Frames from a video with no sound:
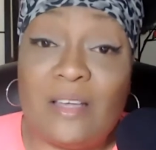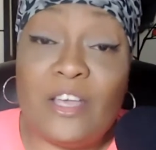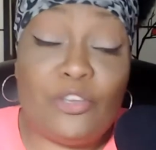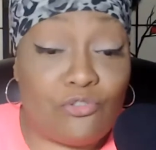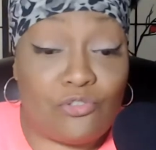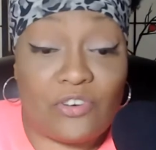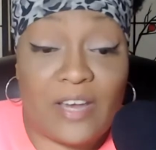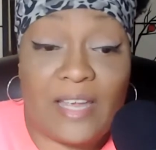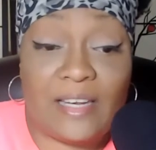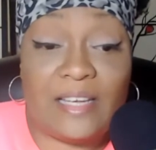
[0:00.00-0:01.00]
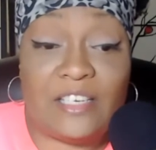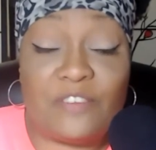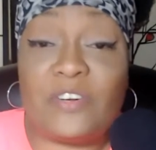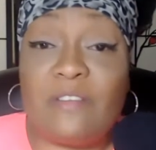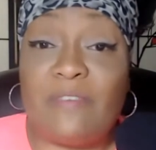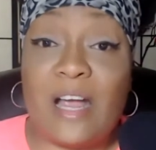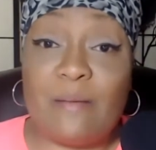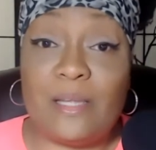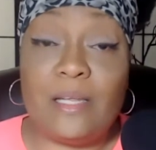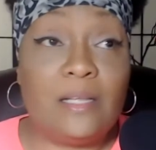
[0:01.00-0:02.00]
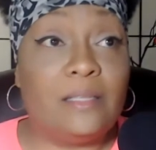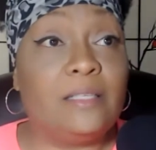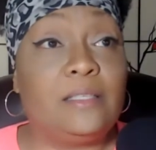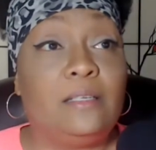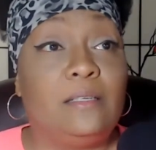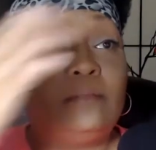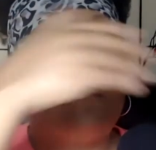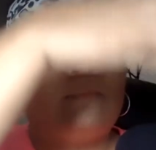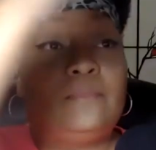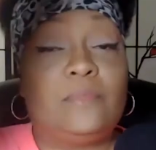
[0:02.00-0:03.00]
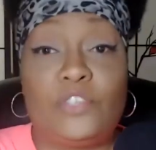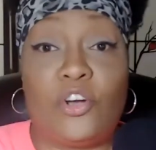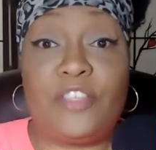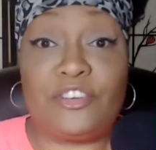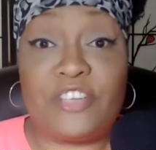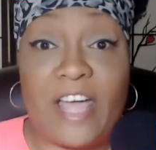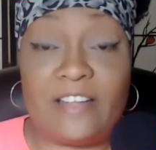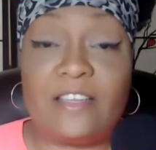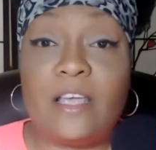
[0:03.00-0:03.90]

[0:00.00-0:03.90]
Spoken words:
you create a different environment. Listen, sorry, there's gnats.